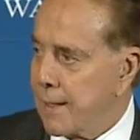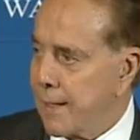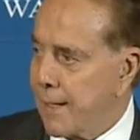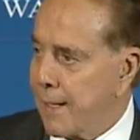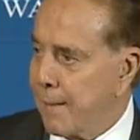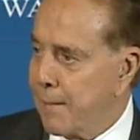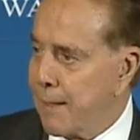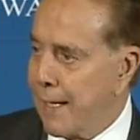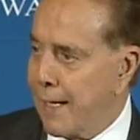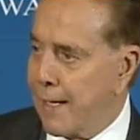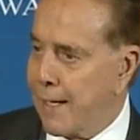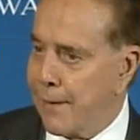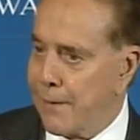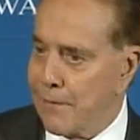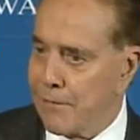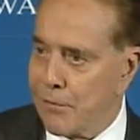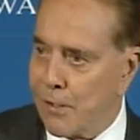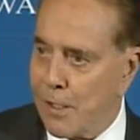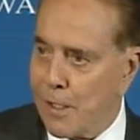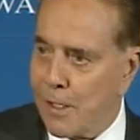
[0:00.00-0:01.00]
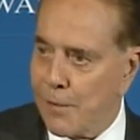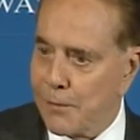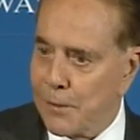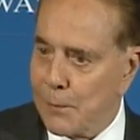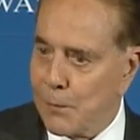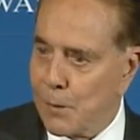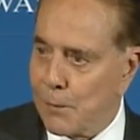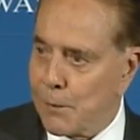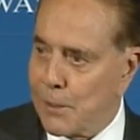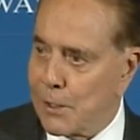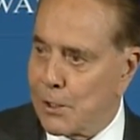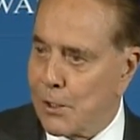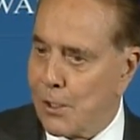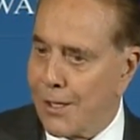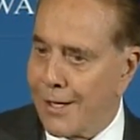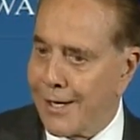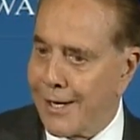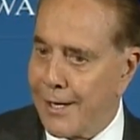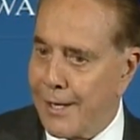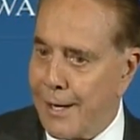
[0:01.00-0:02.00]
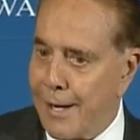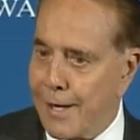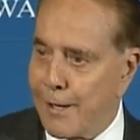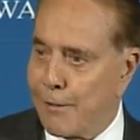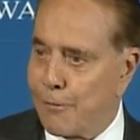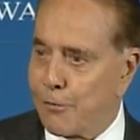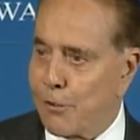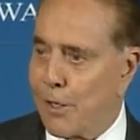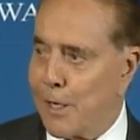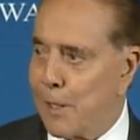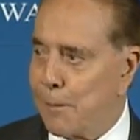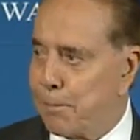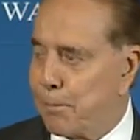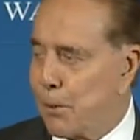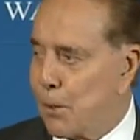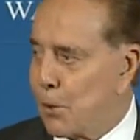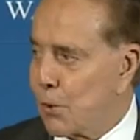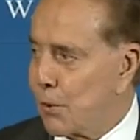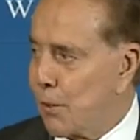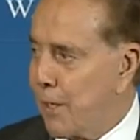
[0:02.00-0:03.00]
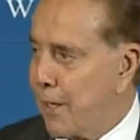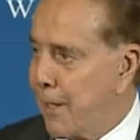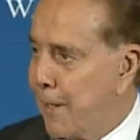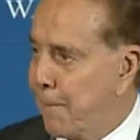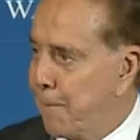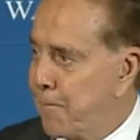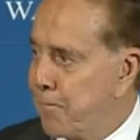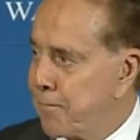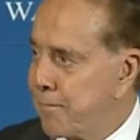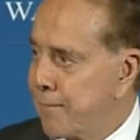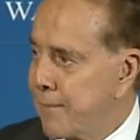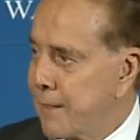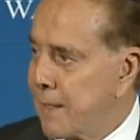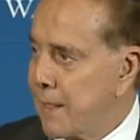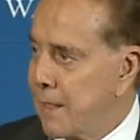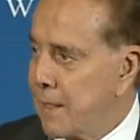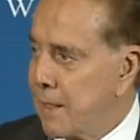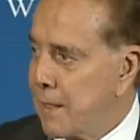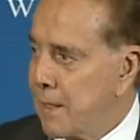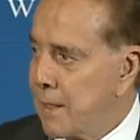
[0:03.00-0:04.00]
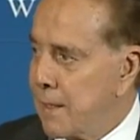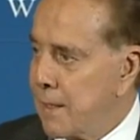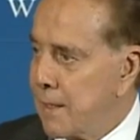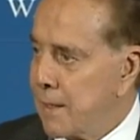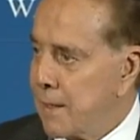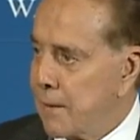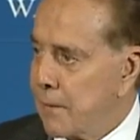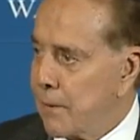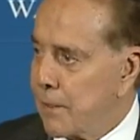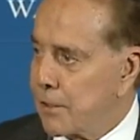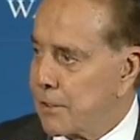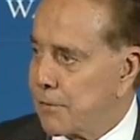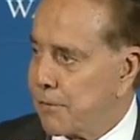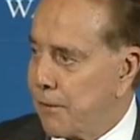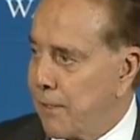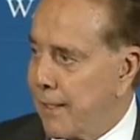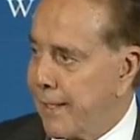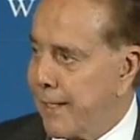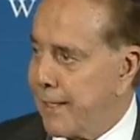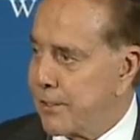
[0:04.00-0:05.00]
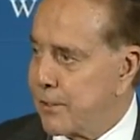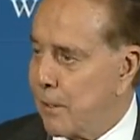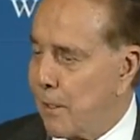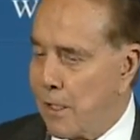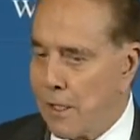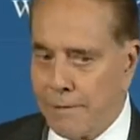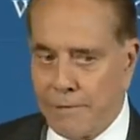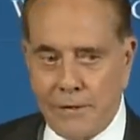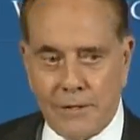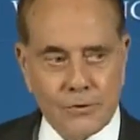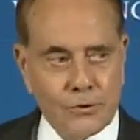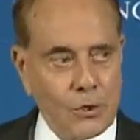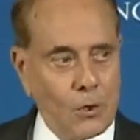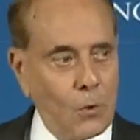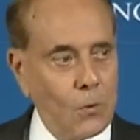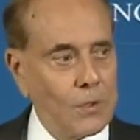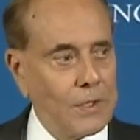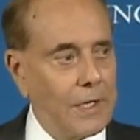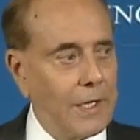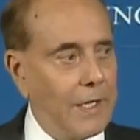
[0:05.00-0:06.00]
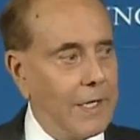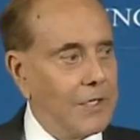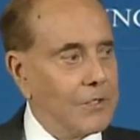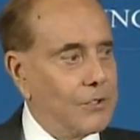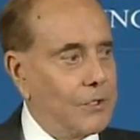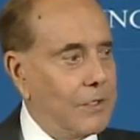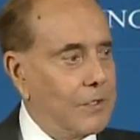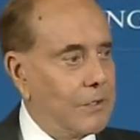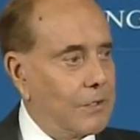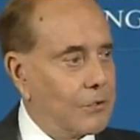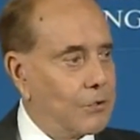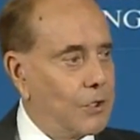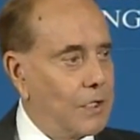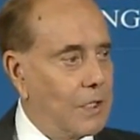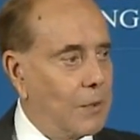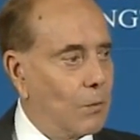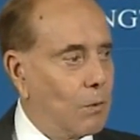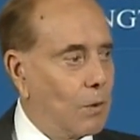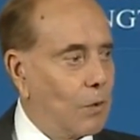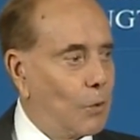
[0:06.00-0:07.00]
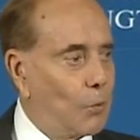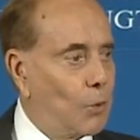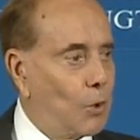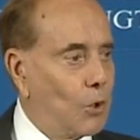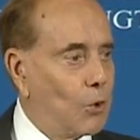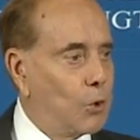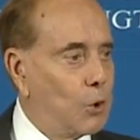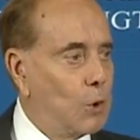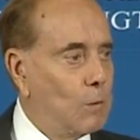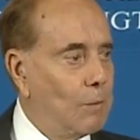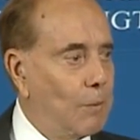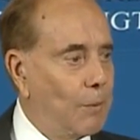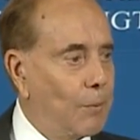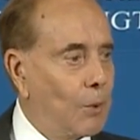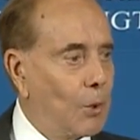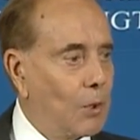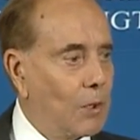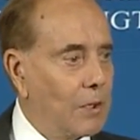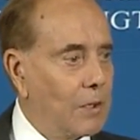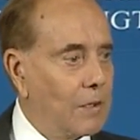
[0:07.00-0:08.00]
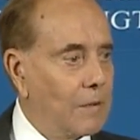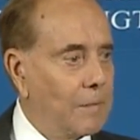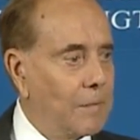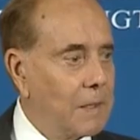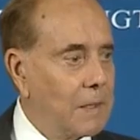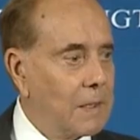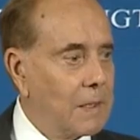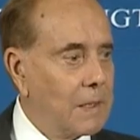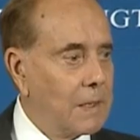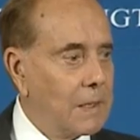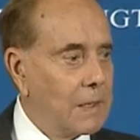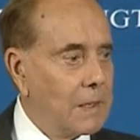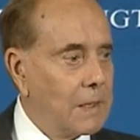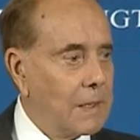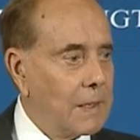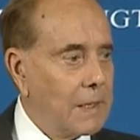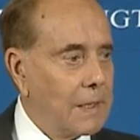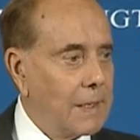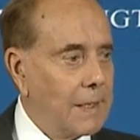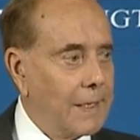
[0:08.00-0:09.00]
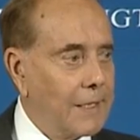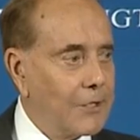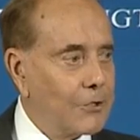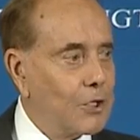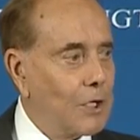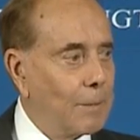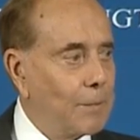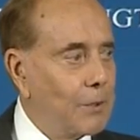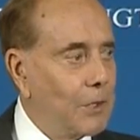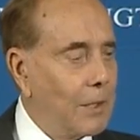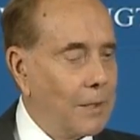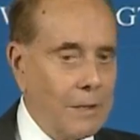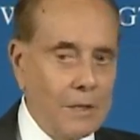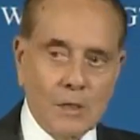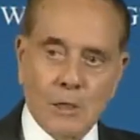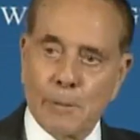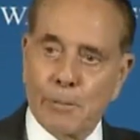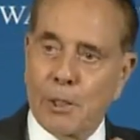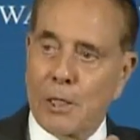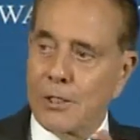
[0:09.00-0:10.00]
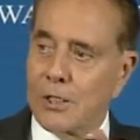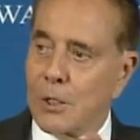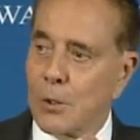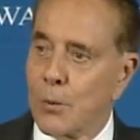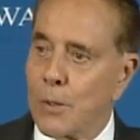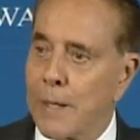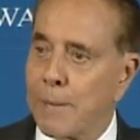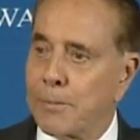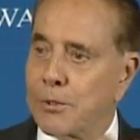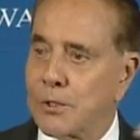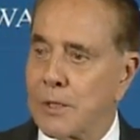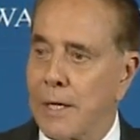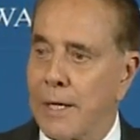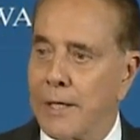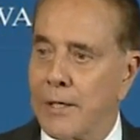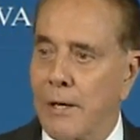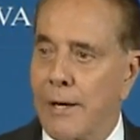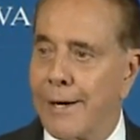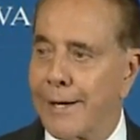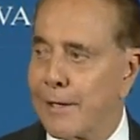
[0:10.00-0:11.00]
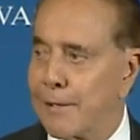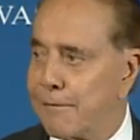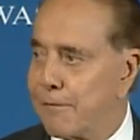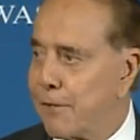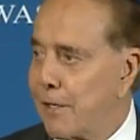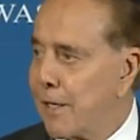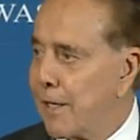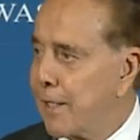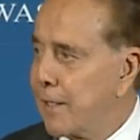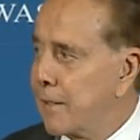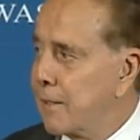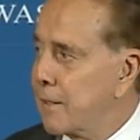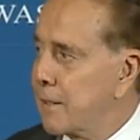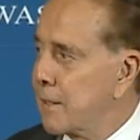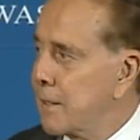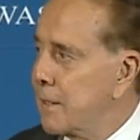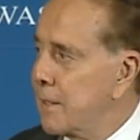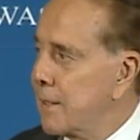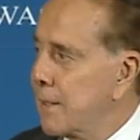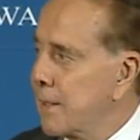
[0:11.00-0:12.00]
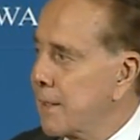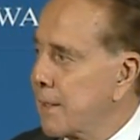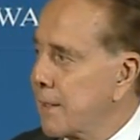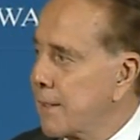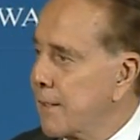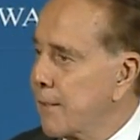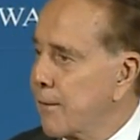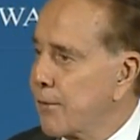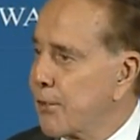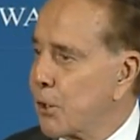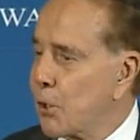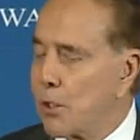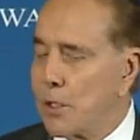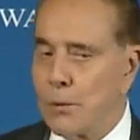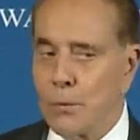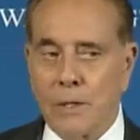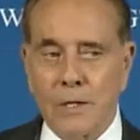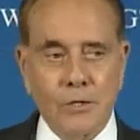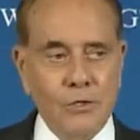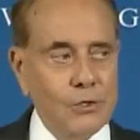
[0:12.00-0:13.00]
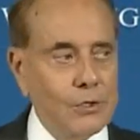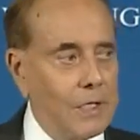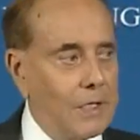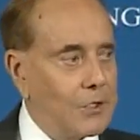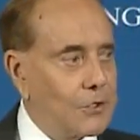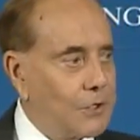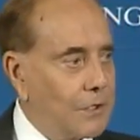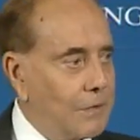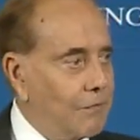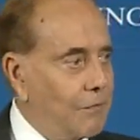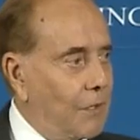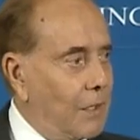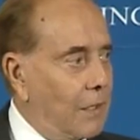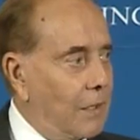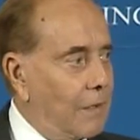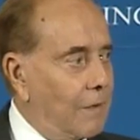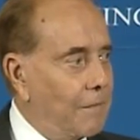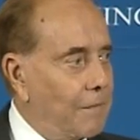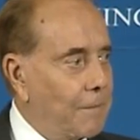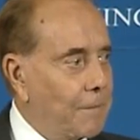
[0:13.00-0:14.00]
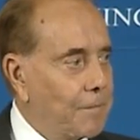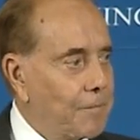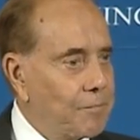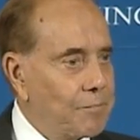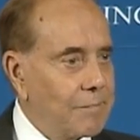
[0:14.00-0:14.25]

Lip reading: I'm now involved in what we call an honor flight program, which flies all of us old guys in to see the World War II Memorial. And it's something you'll look up on your website, Honor Flight. There are 31 states involved.